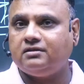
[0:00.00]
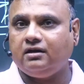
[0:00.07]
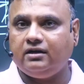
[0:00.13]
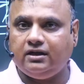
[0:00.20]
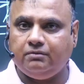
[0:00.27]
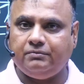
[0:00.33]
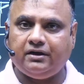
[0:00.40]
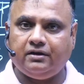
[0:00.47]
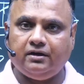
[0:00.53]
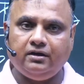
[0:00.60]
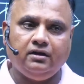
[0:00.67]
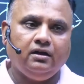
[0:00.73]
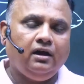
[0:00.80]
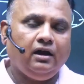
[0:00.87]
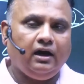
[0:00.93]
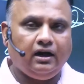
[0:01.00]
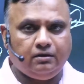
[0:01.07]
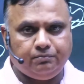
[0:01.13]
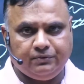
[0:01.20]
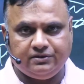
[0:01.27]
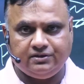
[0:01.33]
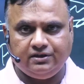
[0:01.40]
Ultimately at
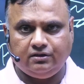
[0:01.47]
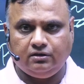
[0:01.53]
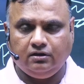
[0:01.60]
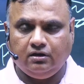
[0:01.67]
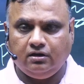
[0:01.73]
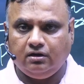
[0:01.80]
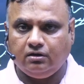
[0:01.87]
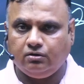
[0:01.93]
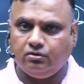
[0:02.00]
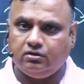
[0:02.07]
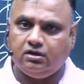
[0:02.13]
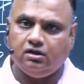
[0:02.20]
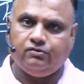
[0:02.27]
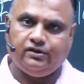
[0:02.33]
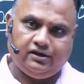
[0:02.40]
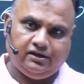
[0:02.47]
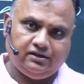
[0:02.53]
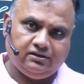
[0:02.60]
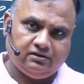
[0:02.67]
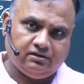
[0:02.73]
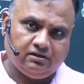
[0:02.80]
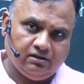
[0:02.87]
present, good
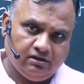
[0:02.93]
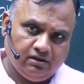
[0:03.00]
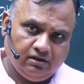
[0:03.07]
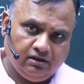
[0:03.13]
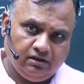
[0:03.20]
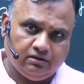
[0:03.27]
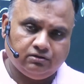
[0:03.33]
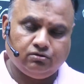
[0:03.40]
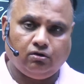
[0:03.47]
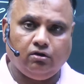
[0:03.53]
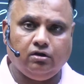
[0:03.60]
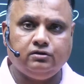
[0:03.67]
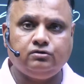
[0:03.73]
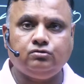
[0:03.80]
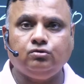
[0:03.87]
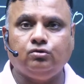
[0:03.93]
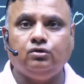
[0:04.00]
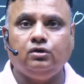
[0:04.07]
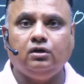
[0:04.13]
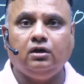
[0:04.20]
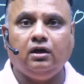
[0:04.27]
governance is also